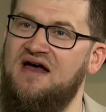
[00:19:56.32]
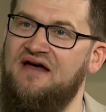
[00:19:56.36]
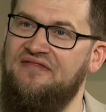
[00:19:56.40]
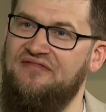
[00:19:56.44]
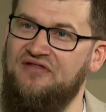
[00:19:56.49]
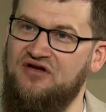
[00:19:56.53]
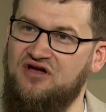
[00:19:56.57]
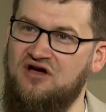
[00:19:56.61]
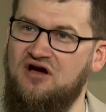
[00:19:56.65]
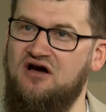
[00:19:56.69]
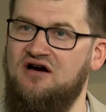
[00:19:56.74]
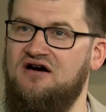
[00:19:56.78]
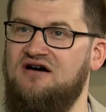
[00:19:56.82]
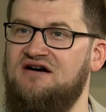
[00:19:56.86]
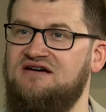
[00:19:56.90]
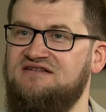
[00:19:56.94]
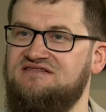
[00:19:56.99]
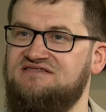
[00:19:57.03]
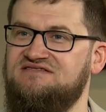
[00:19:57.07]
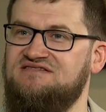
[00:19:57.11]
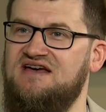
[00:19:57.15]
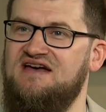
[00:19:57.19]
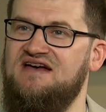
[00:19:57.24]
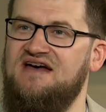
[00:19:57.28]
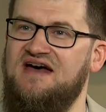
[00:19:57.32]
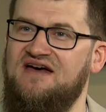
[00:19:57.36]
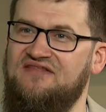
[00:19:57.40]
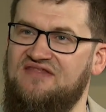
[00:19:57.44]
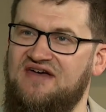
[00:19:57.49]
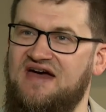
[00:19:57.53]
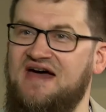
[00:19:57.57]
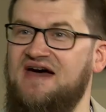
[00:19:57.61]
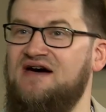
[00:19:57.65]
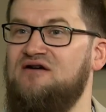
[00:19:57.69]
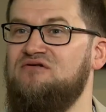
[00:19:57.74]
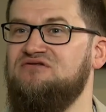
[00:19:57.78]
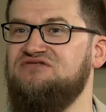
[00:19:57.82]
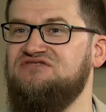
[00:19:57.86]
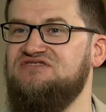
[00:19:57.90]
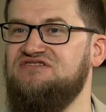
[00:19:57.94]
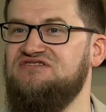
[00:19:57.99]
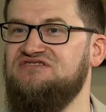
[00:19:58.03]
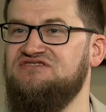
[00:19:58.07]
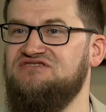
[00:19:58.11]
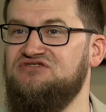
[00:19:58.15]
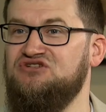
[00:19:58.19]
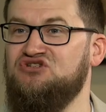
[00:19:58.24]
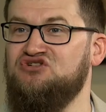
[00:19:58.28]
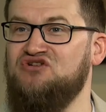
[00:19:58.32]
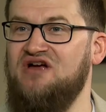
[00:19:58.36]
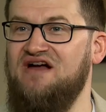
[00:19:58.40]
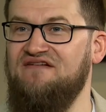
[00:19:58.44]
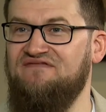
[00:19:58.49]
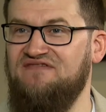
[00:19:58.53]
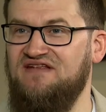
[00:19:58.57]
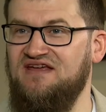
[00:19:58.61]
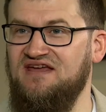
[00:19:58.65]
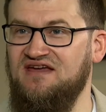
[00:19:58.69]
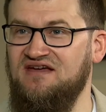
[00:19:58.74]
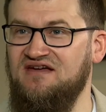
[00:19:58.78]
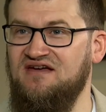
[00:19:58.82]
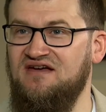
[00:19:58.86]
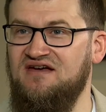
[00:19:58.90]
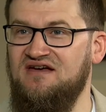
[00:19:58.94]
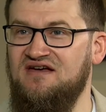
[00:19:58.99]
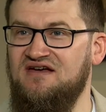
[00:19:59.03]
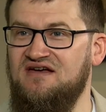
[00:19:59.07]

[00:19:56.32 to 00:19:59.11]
and the cars and the houses and the traveling,